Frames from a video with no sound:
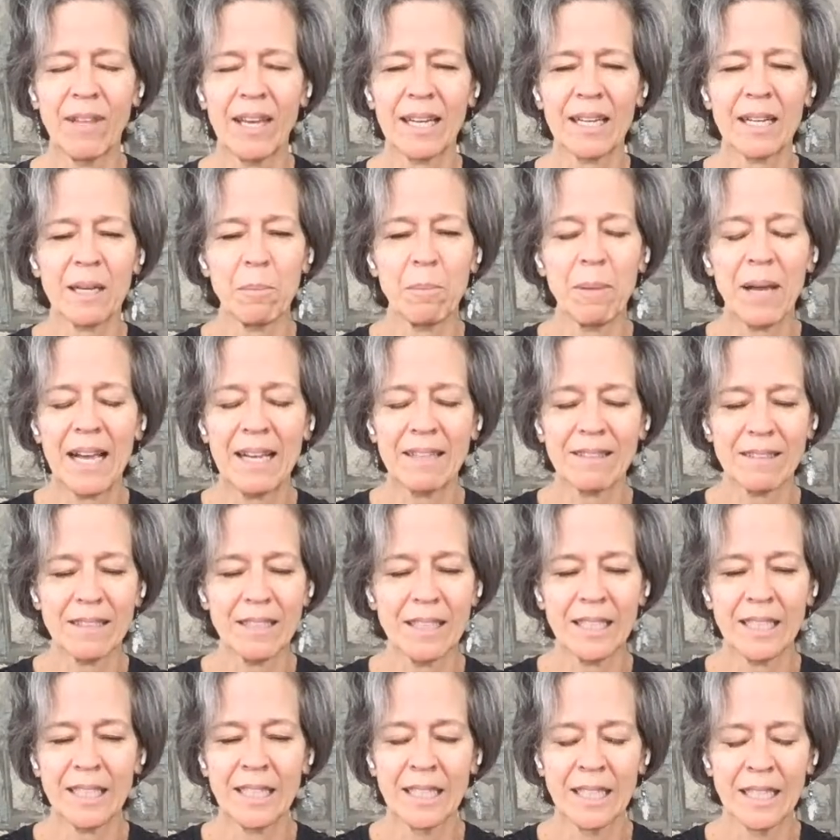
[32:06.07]
that
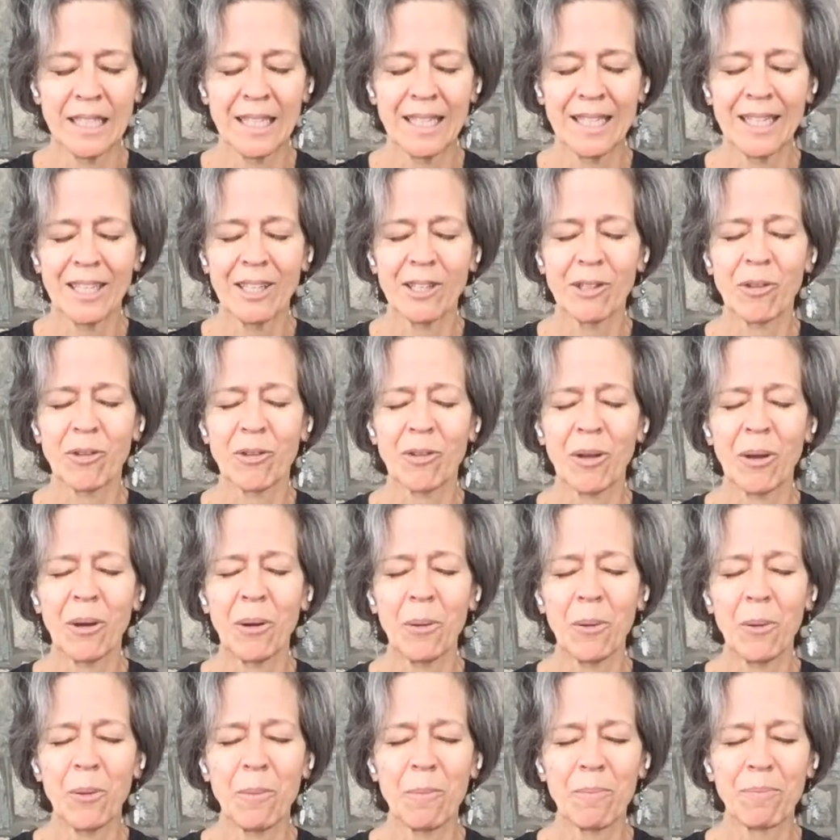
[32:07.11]
capacity.
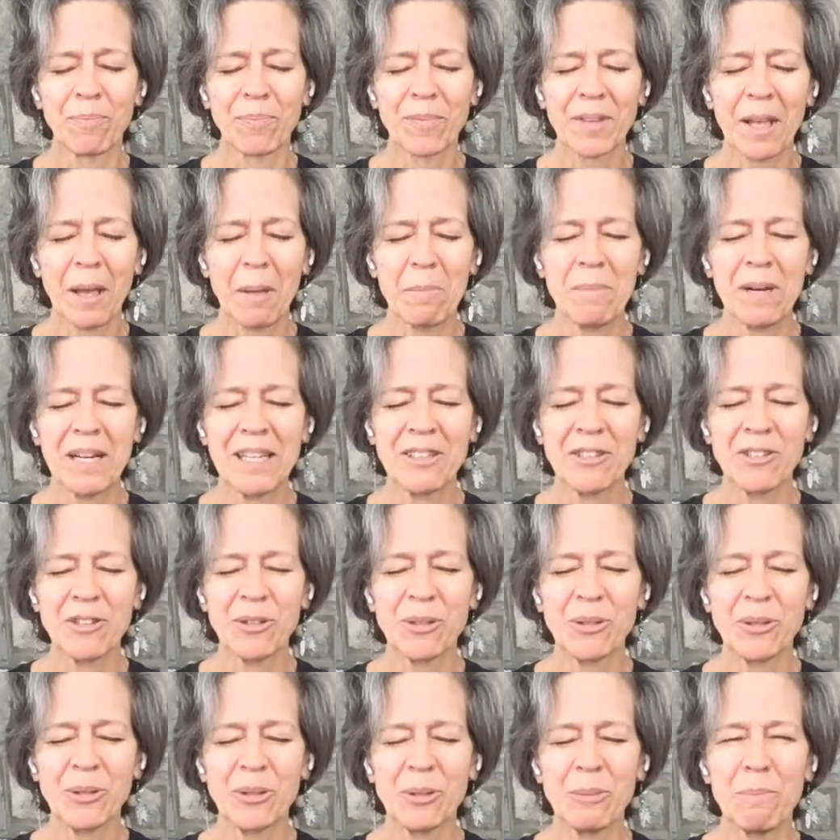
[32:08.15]
So, but
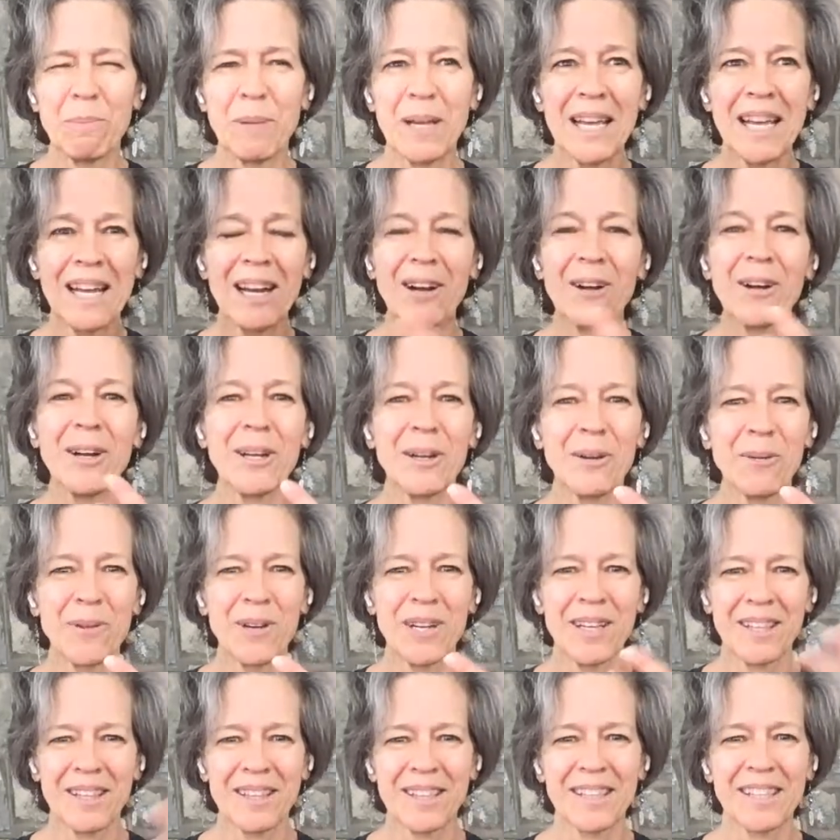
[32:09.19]
to pair it
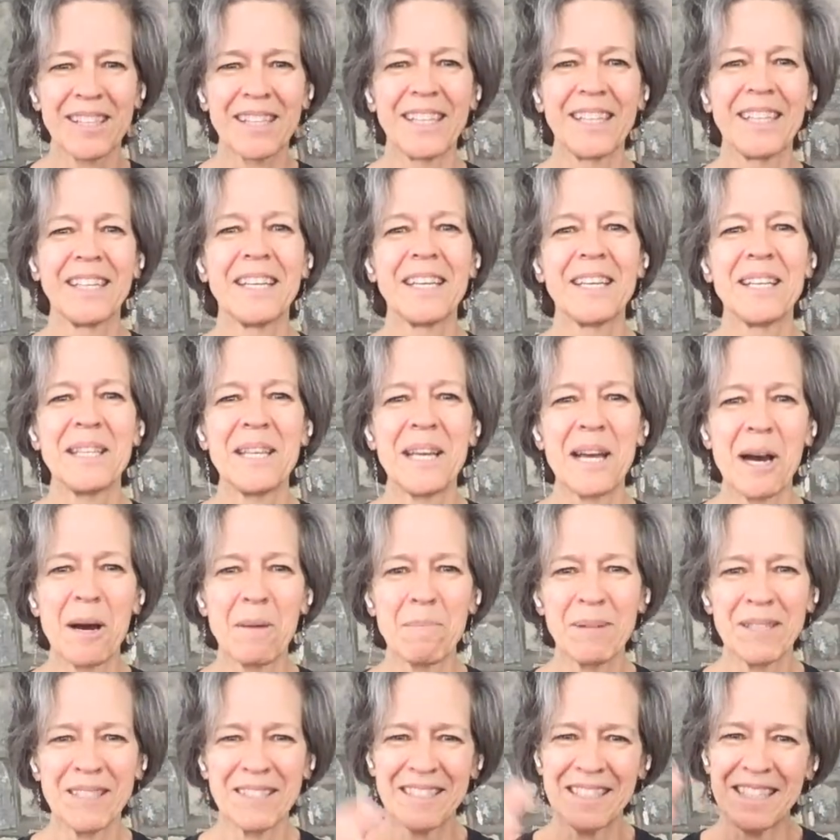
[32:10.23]
with the
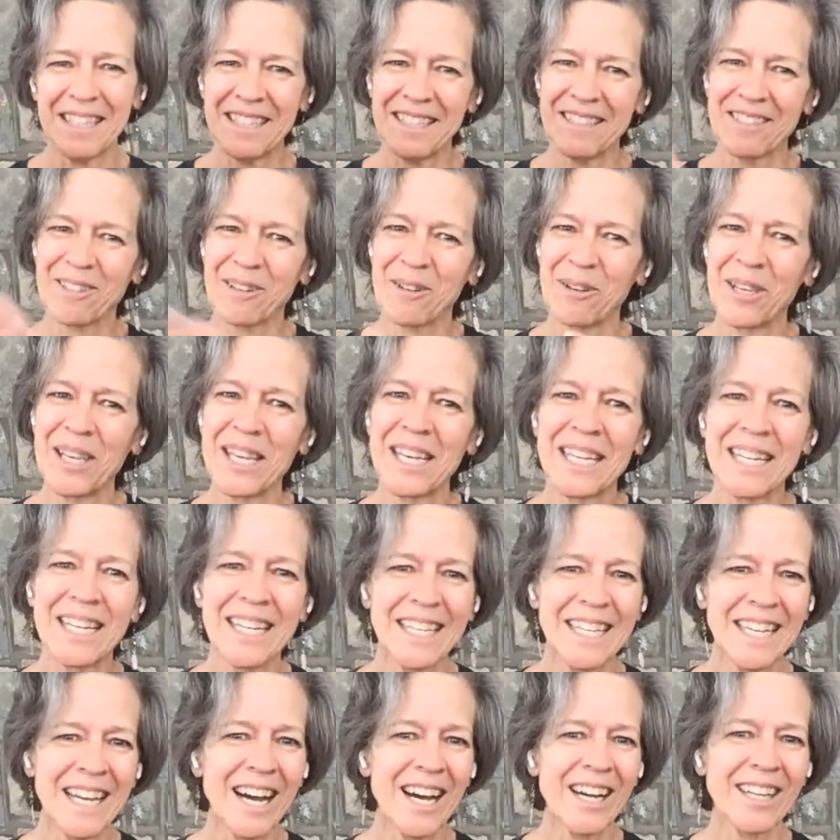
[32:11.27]
opposite, so yin
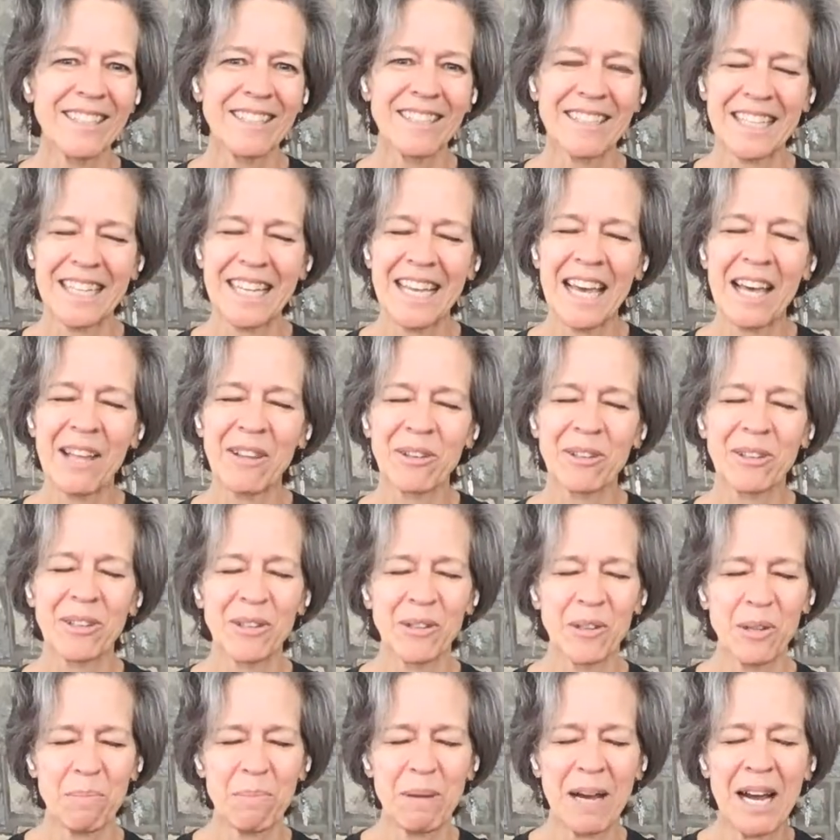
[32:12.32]
and yang
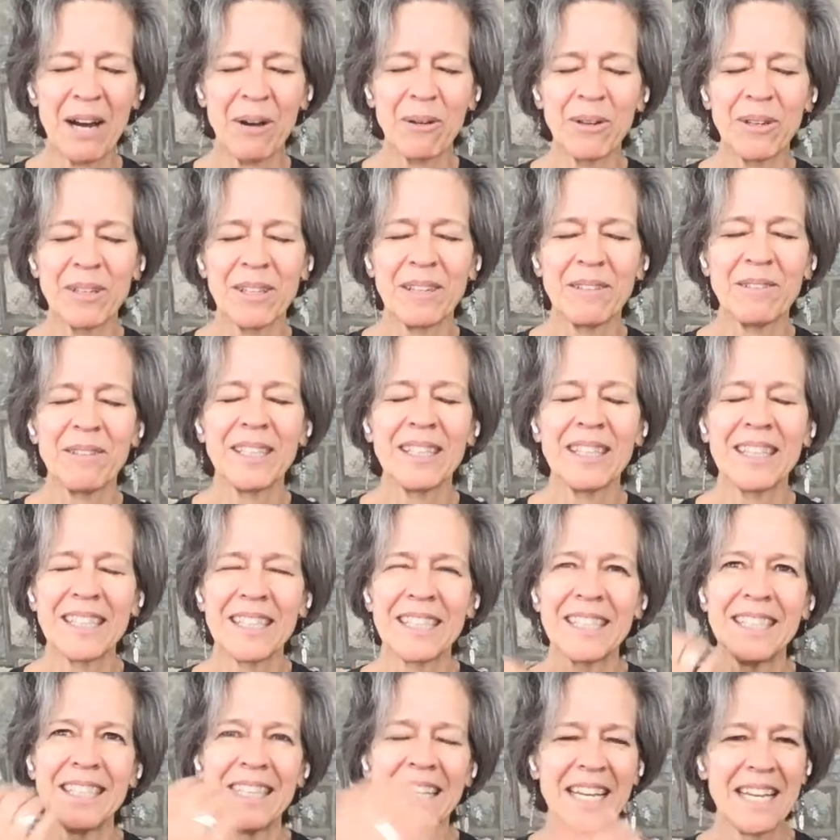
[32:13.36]
together, the power of it,
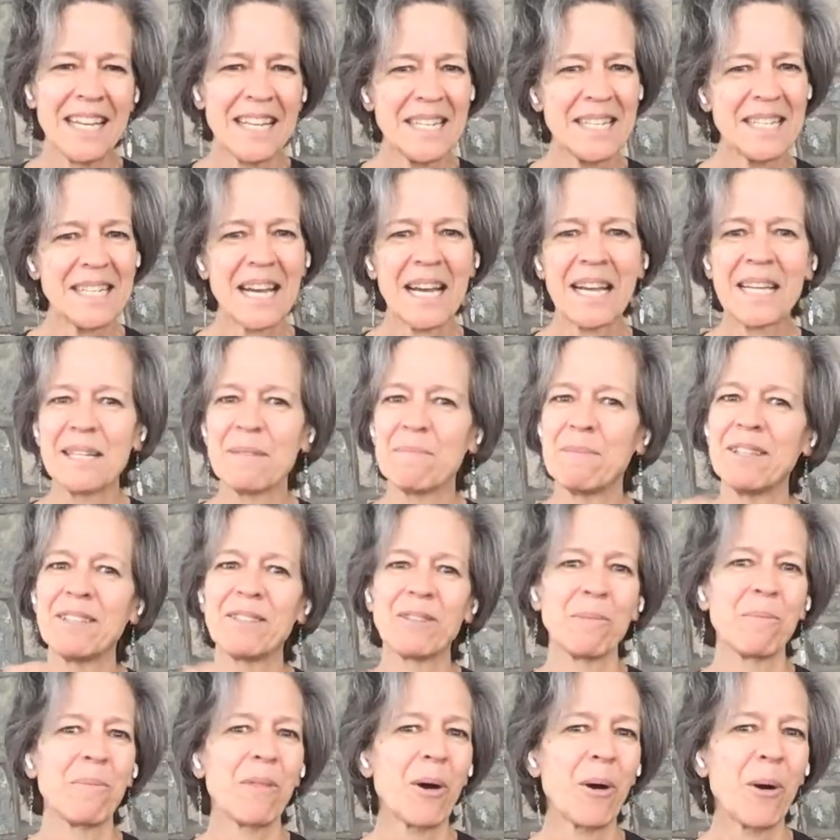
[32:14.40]
the
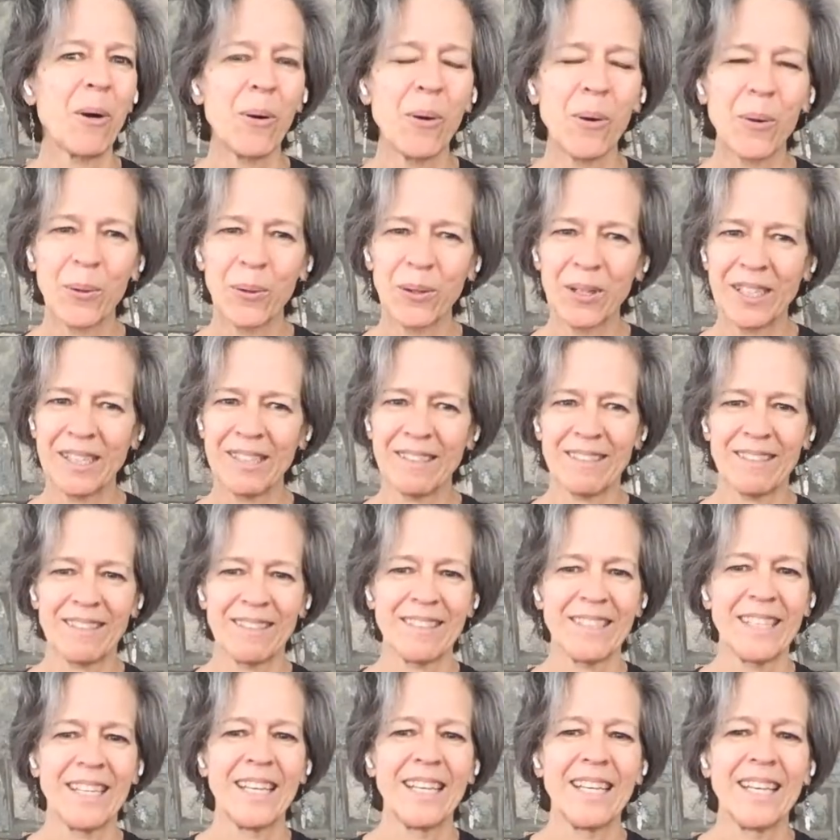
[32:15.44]
dynamism, the
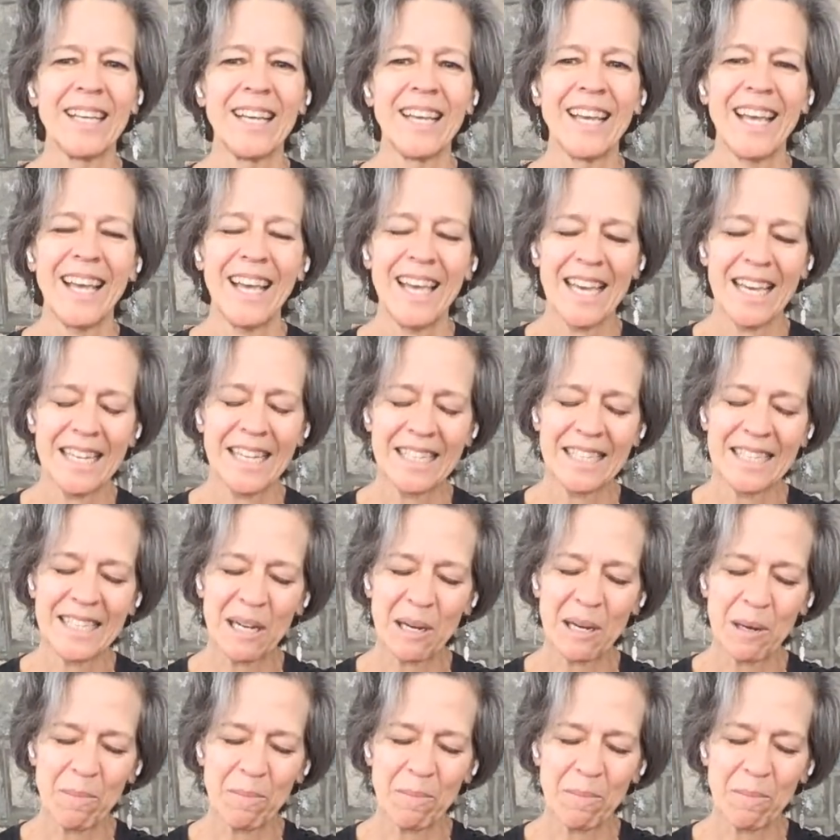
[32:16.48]
wholeness. And